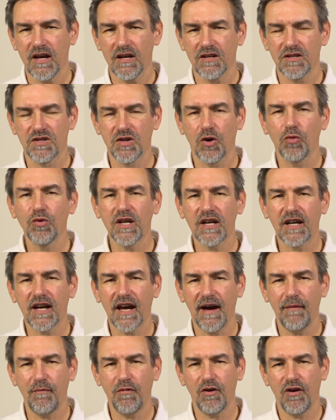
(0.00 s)
Sony
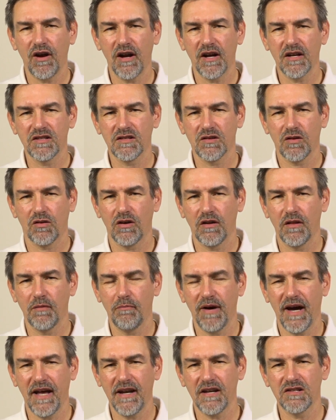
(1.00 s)
cameras or the
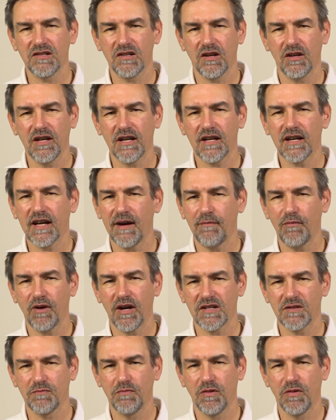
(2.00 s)
Panasonic cameras.